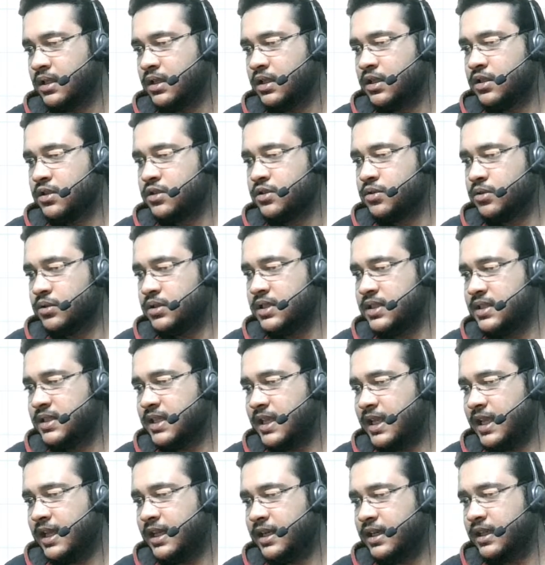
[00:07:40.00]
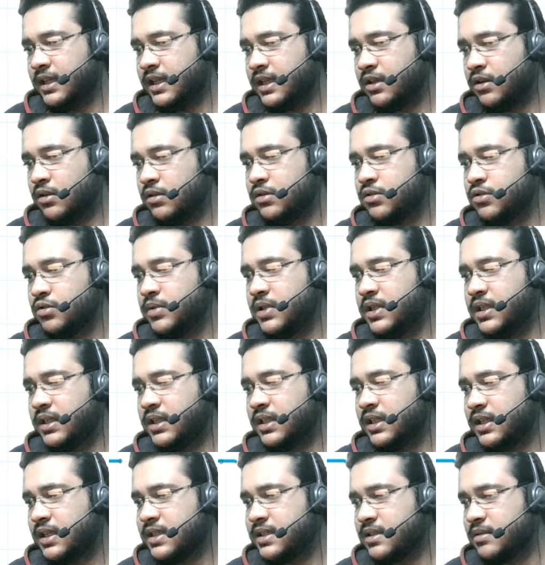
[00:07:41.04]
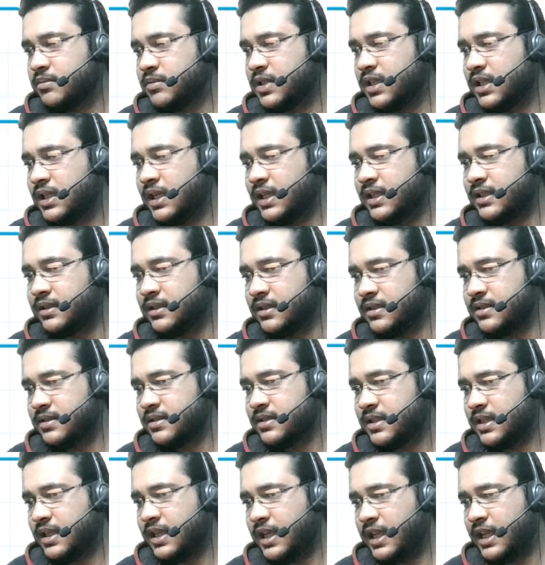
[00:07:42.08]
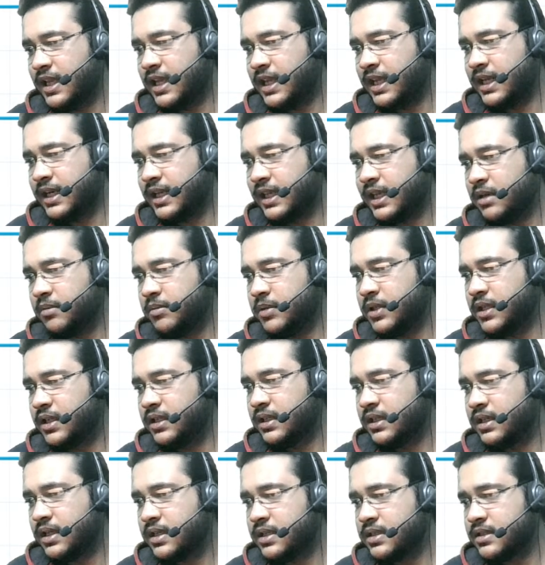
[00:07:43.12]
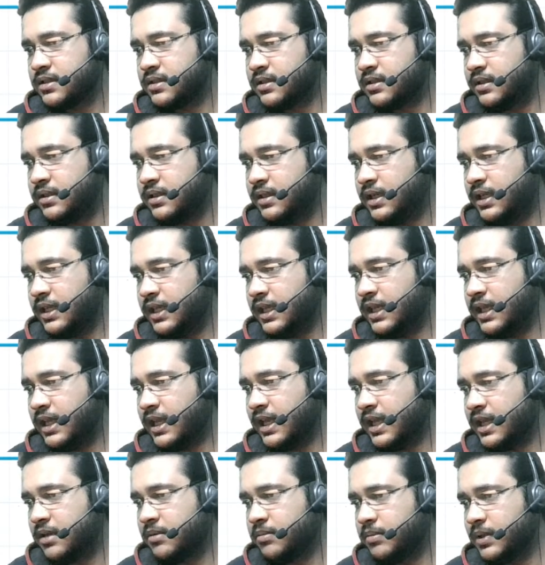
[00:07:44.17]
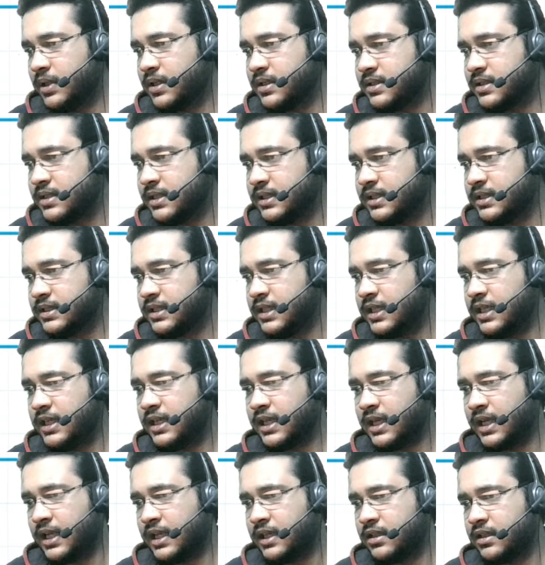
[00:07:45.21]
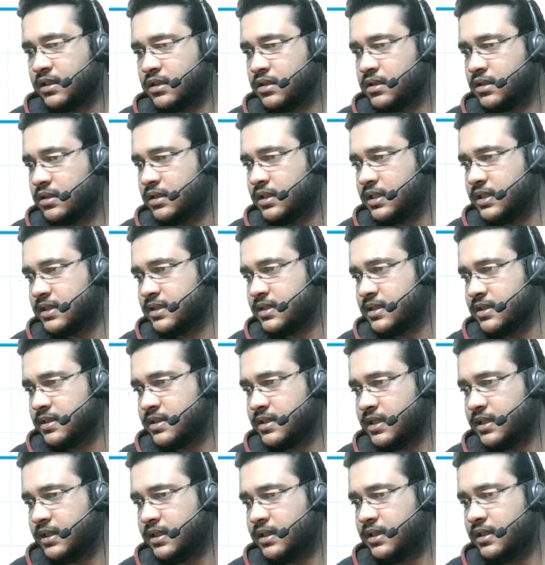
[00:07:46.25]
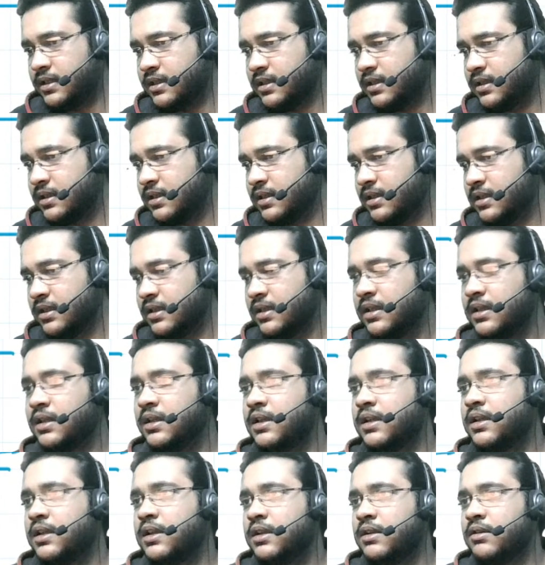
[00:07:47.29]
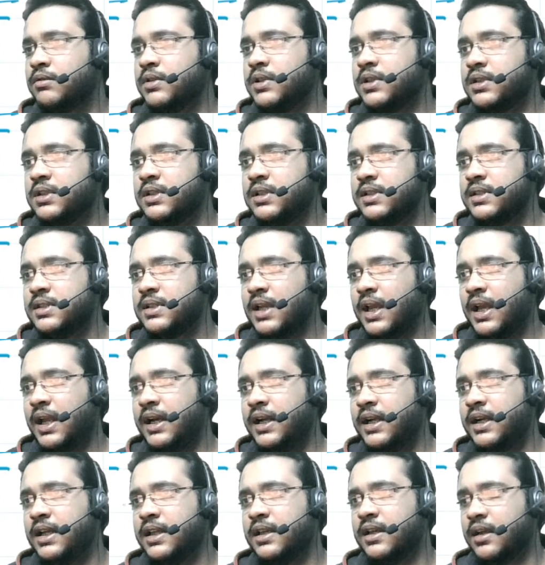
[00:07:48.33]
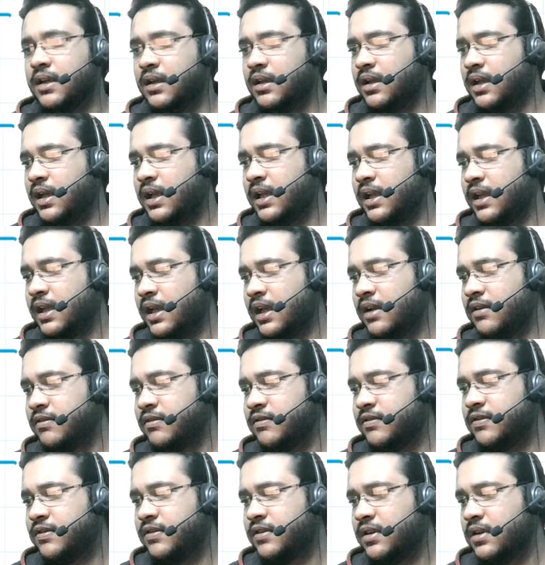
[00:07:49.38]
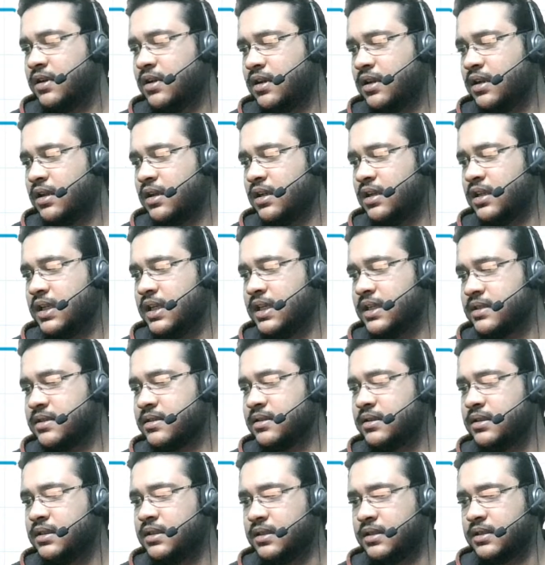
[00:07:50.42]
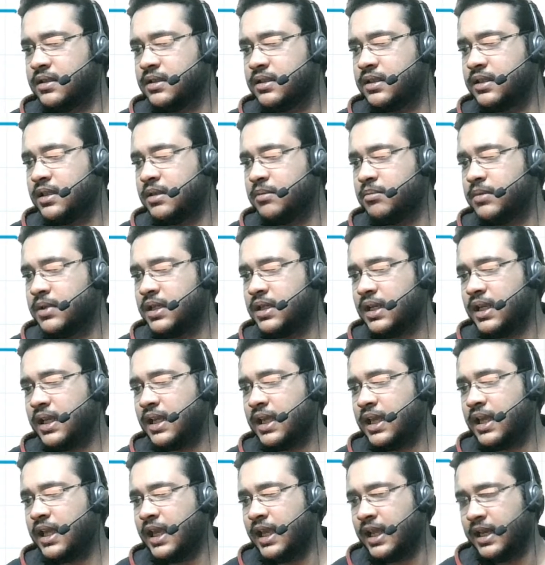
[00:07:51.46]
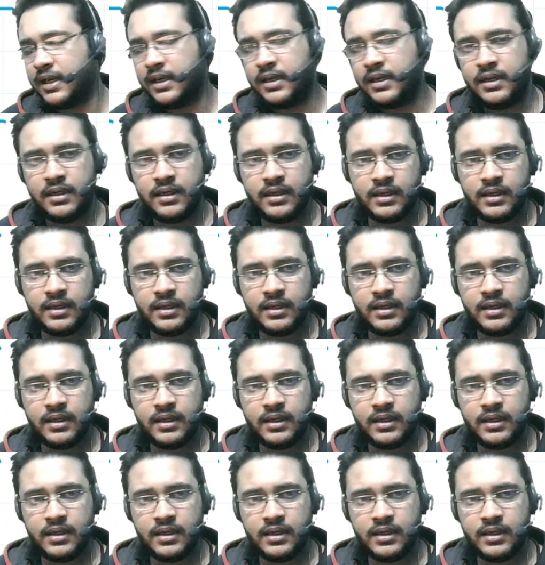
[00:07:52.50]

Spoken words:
So this n can also be written as something like this. N can be written as 30n plus 16, and this is it. With this idea, I have ascertained the number n